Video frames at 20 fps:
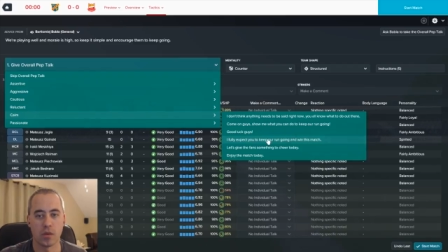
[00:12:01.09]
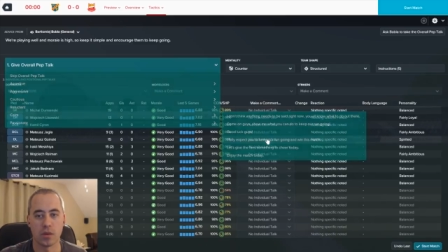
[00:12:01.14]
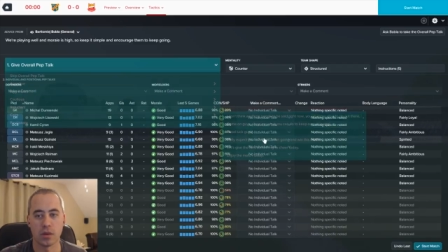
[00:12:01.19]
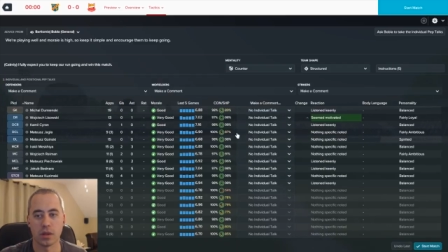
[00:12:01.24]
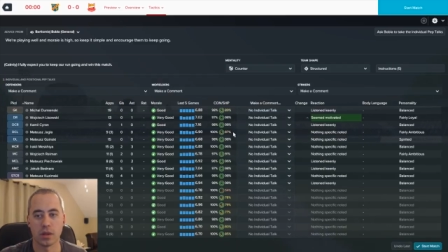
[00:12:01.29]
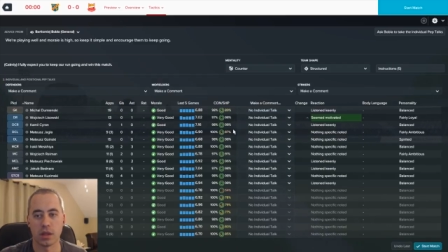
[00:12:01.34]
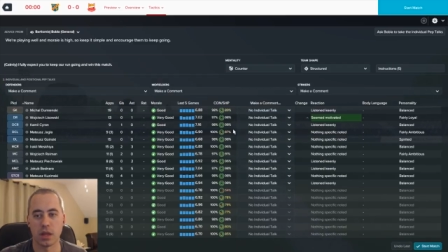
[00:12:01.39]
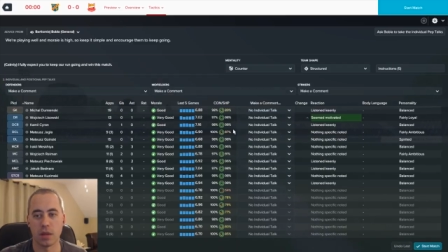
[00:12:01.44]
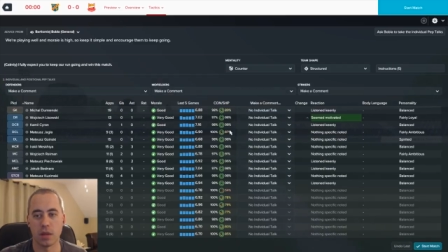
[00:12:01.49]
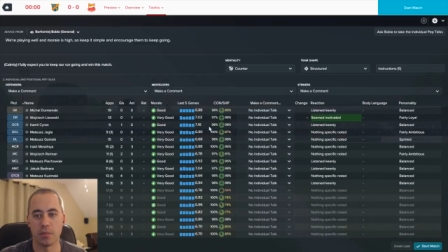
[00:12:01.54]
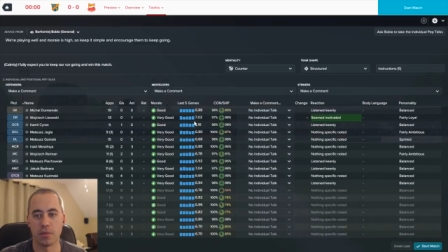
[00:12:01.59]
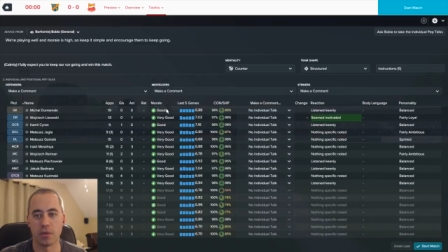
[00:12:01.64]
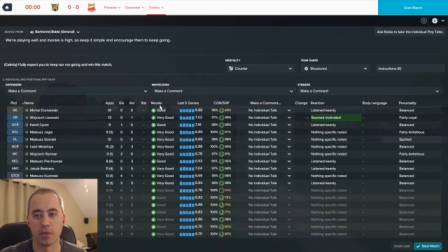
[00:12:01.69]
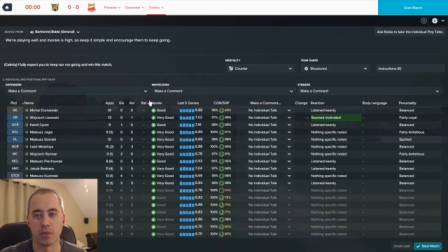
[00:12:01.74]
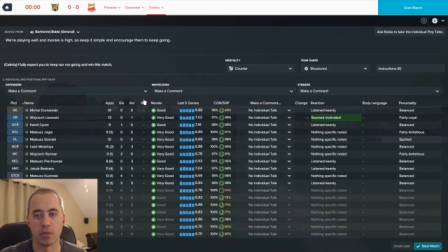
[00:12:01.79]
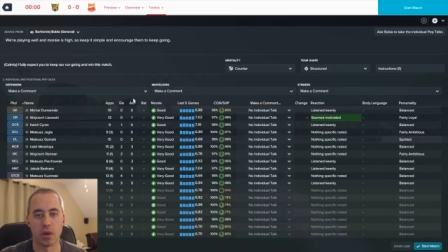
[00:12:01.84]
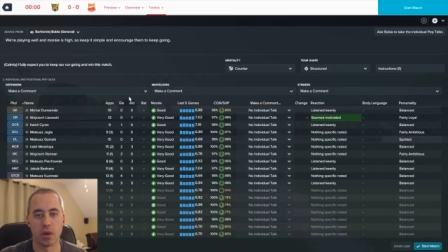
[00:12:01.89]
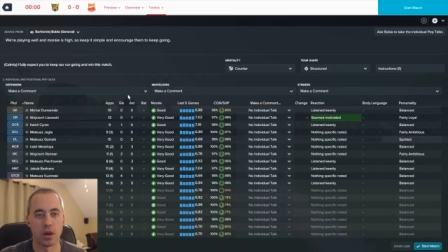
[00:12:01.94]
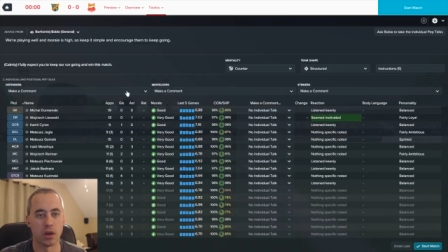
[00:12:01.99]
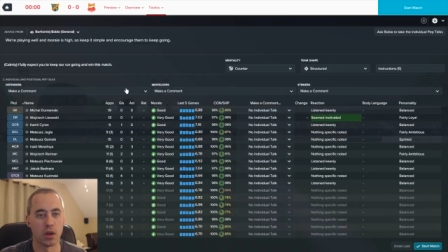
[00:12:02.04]
Keep the
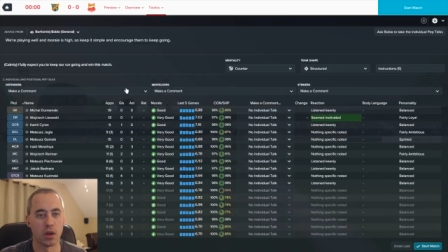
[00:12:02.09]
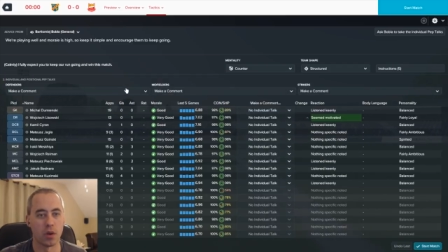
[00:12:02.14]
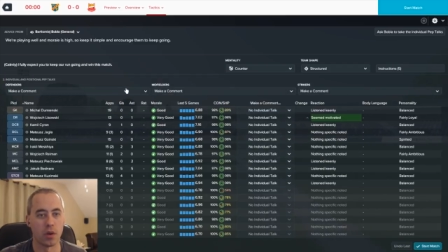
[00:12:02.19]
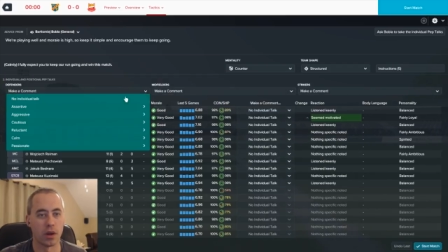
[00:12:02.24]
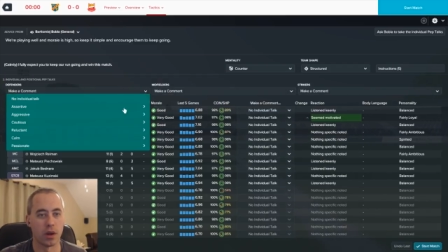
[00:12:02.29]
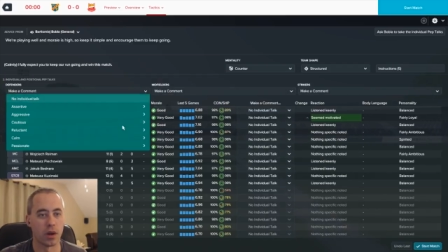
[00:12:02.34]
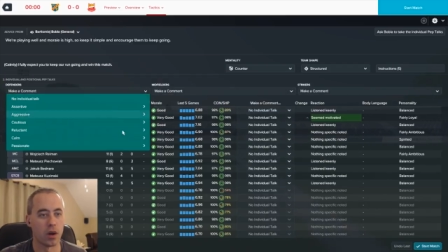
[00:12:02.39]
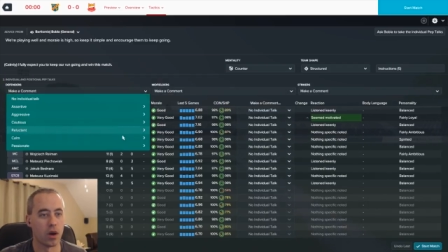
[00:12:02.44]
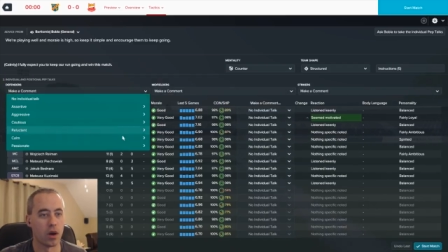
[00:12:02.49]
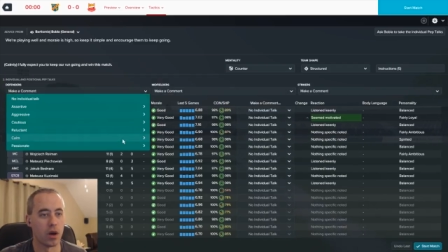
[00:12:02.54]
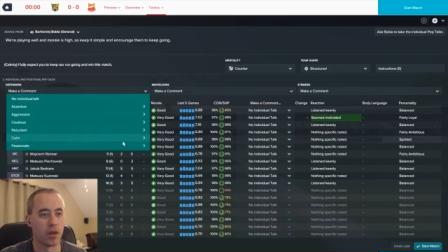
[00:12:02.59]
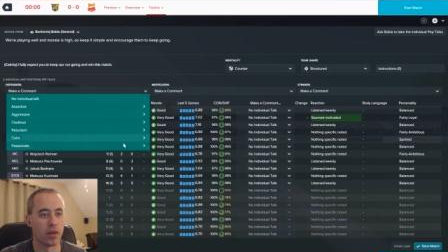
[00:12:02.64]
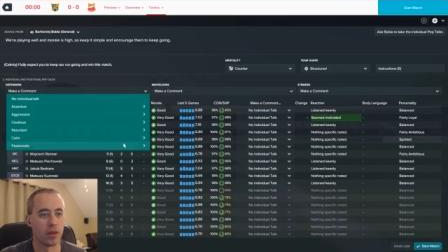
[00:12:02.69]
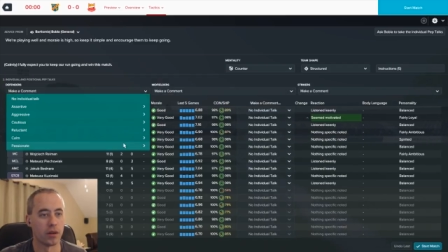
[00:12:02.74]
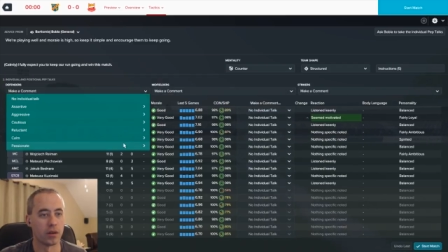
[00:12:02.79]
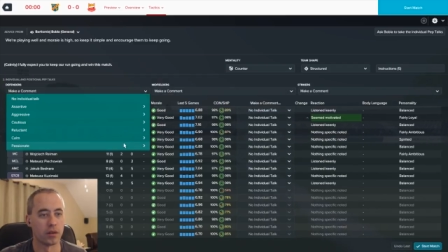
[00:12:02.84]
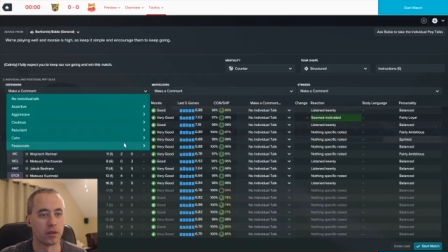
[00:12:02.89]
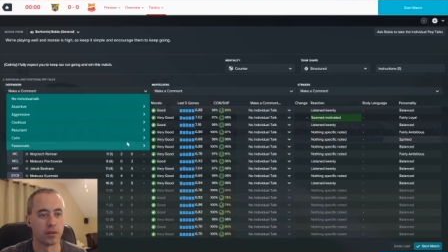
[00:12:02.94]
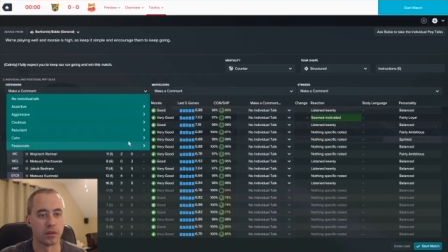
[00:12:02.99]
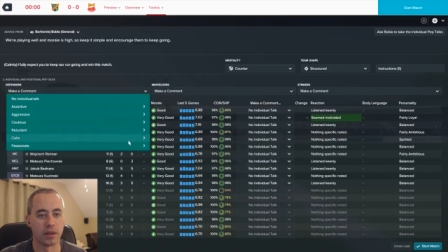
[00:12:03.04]
run going.
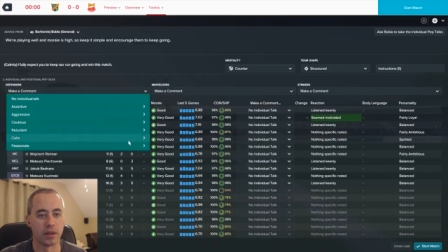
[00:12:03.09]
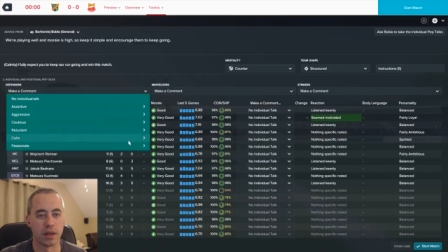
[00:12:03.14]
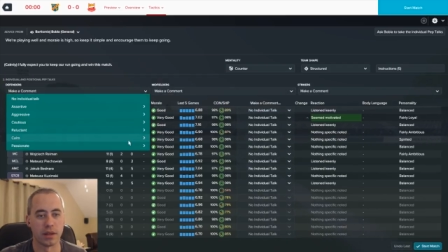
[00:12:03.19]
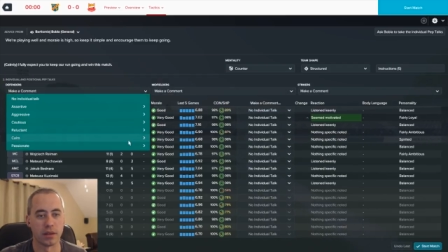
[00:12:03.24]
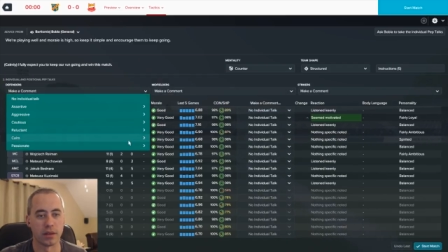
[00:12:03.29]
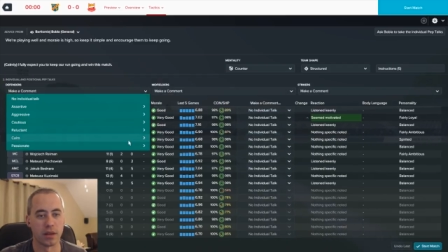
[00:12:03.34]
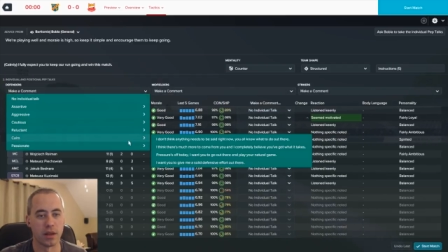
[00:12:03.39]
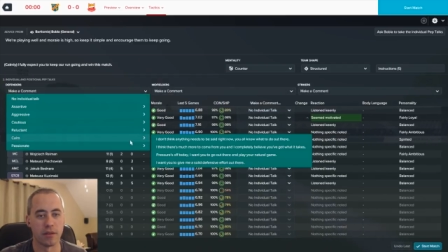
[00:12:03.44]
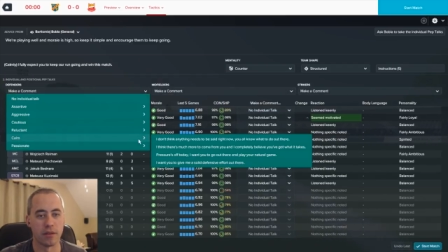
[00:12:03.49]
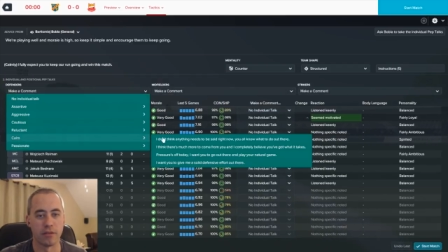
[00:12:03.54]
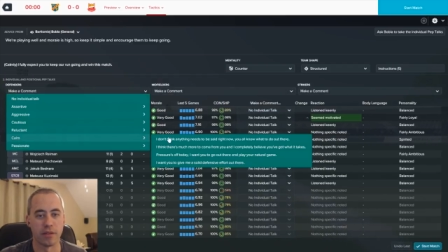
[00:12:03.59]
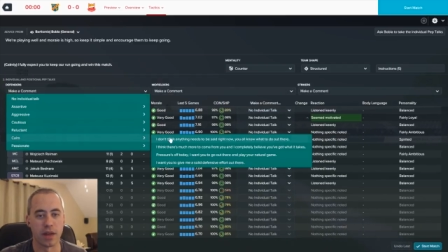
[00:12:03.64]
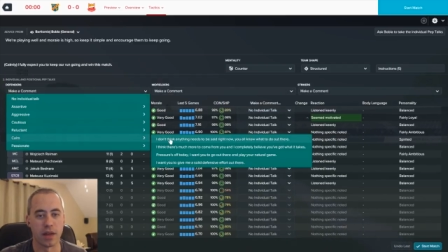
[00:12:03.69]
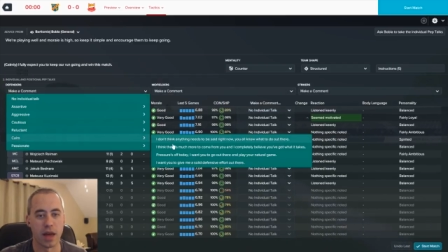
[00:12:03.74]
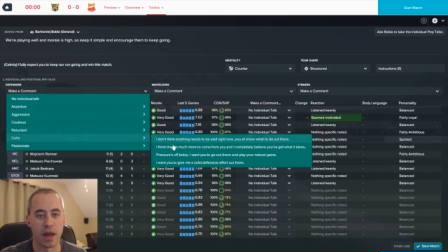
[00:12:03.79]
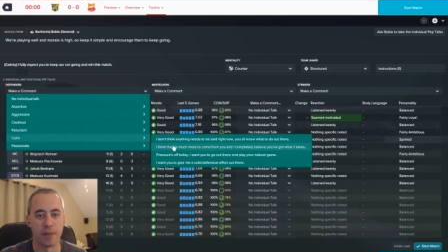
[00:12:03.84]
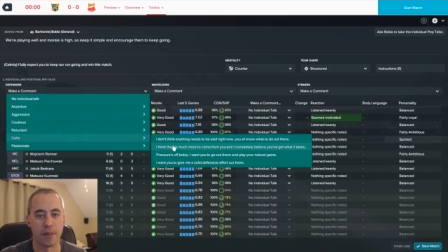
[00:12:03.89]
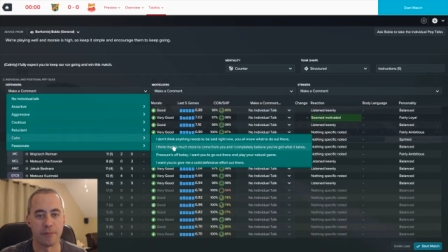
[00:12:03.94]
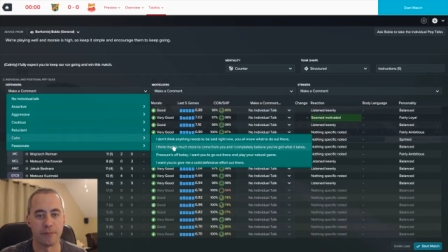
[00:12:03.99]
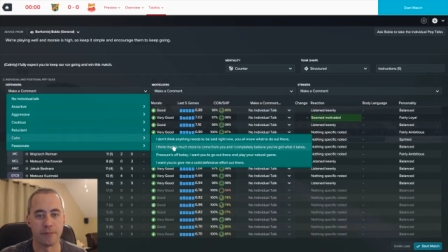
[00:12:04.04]
Oh, they love
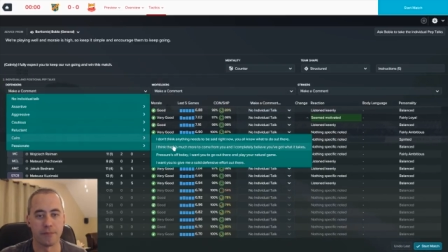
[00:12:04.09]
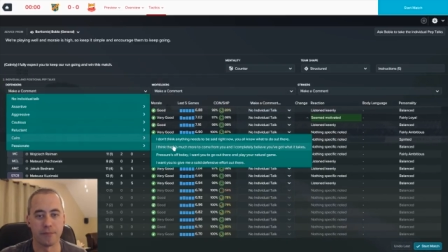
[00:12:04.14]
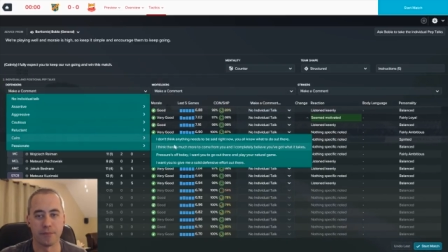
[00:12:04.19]
that.